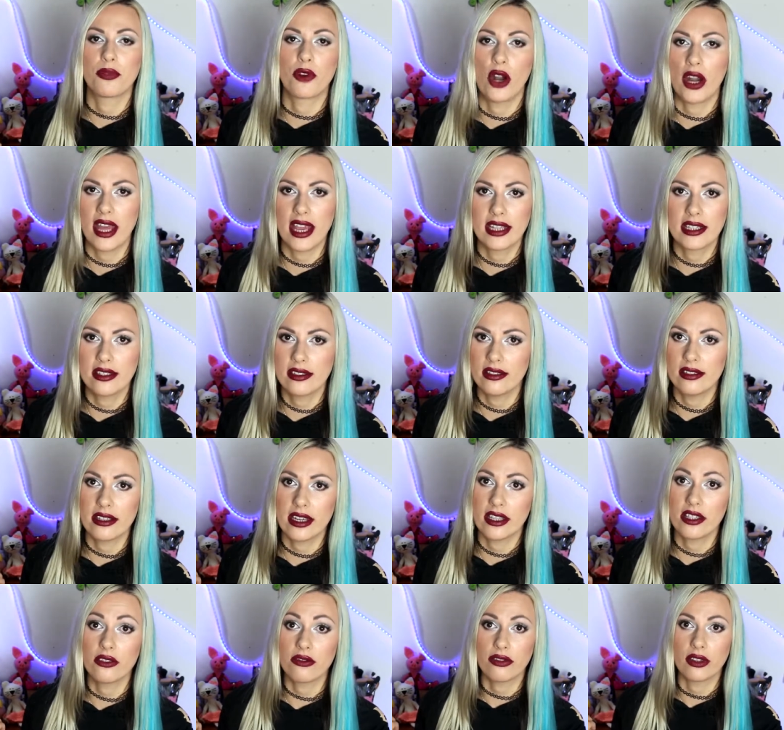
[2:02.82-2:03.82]
products
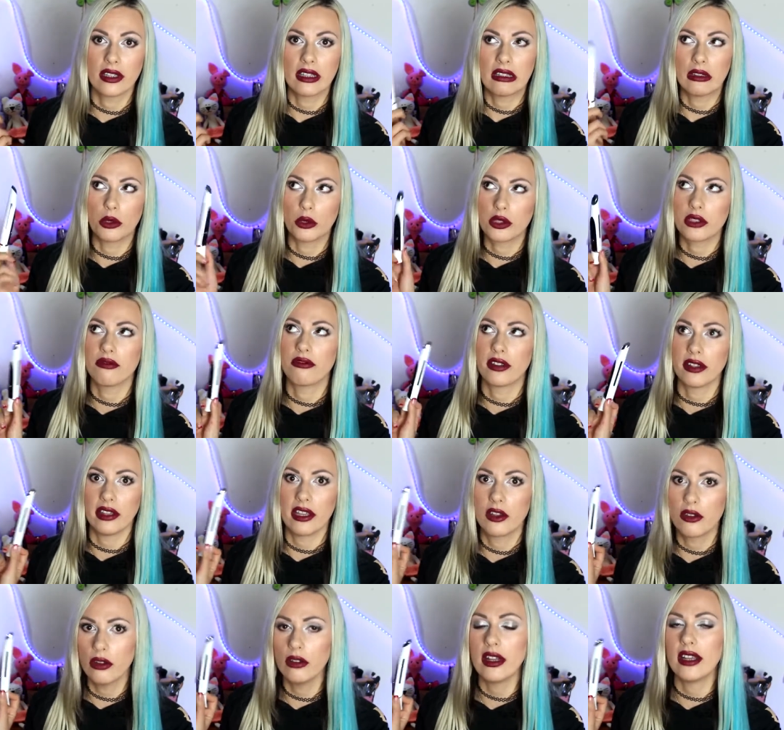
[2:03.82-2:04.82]
that really looks
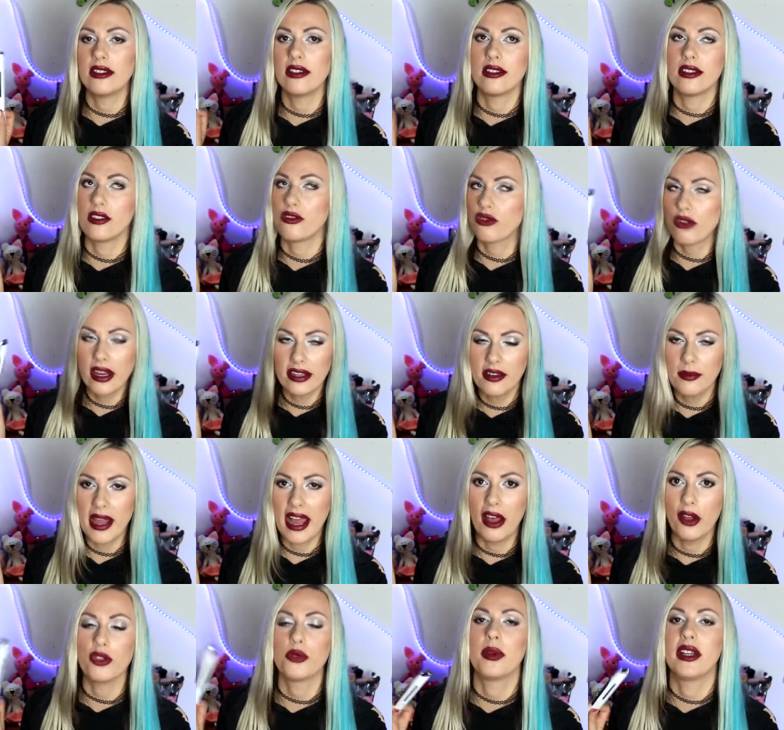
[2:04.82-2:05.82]
really cool. I didn't try them
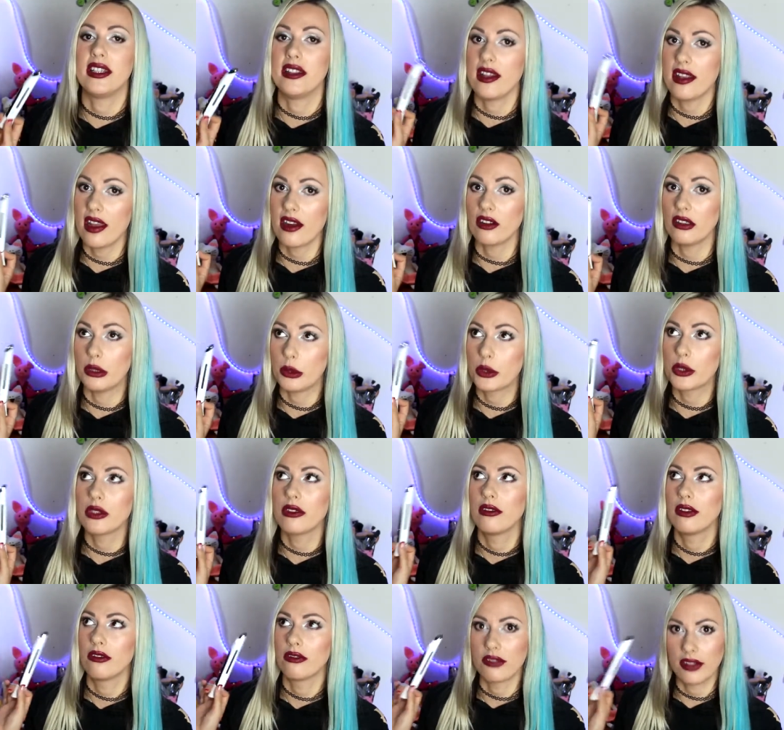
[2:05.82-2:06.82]
out, but they are looks
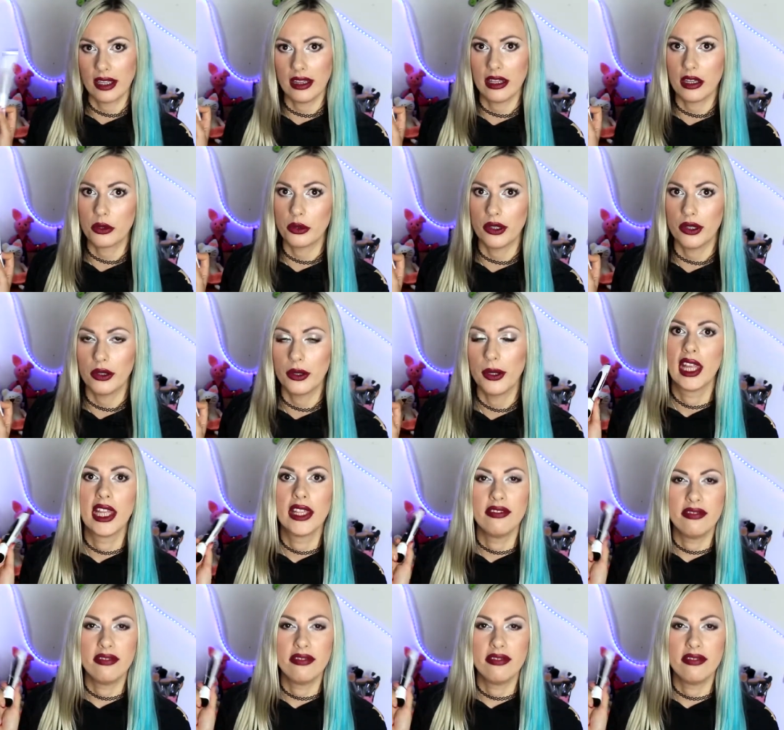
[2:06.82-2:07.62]
really cool.